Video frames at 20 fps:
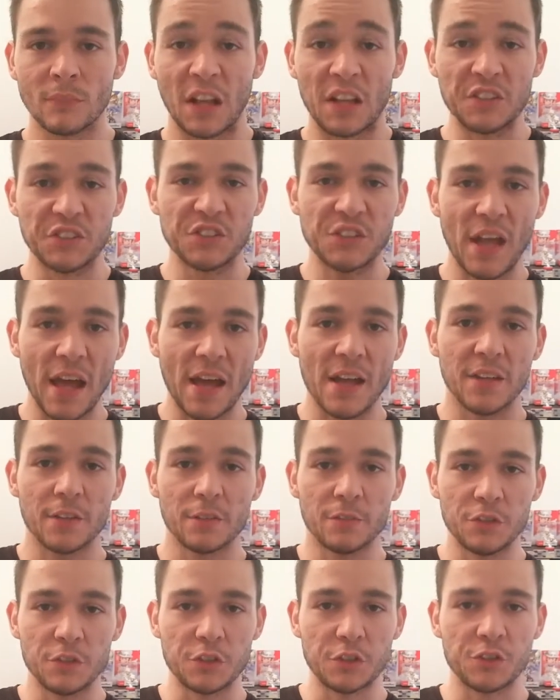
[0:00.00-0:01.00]
Instead,
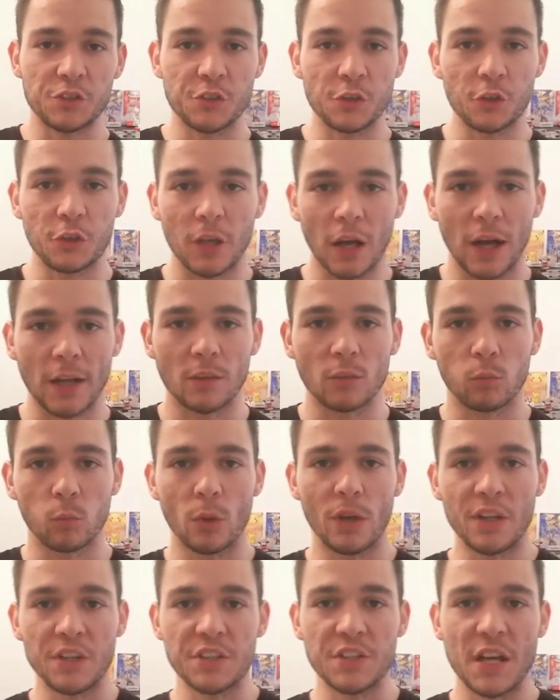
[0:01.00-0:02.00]
you just do kind of
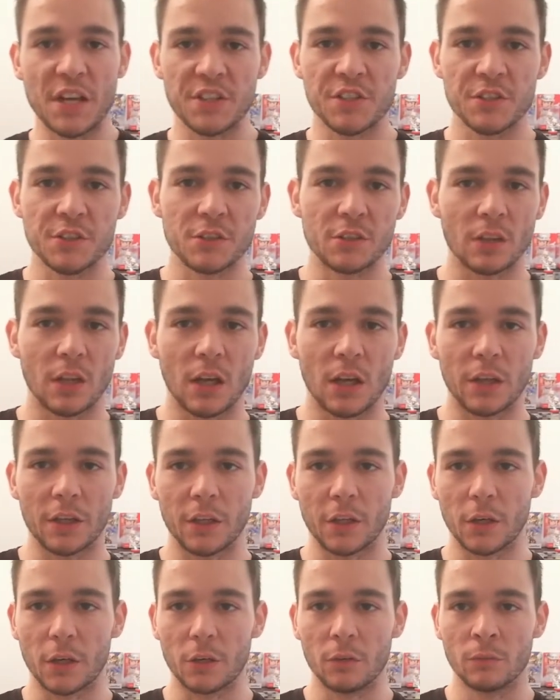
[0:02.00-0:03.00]
weird gestures like,
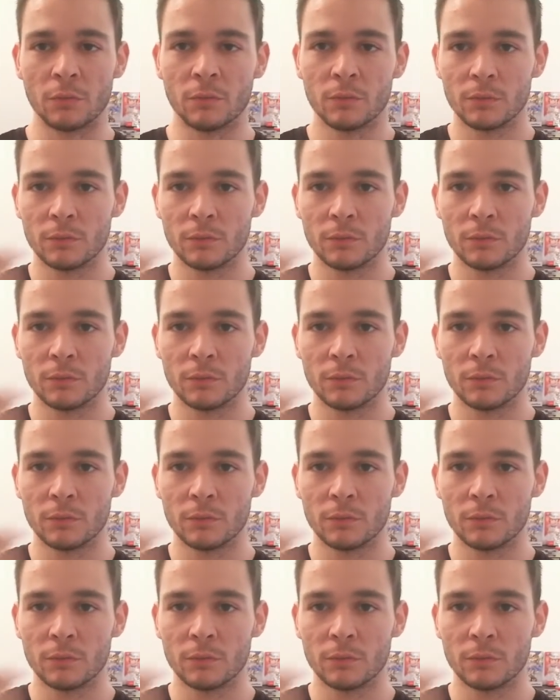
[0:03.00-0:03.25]
you know,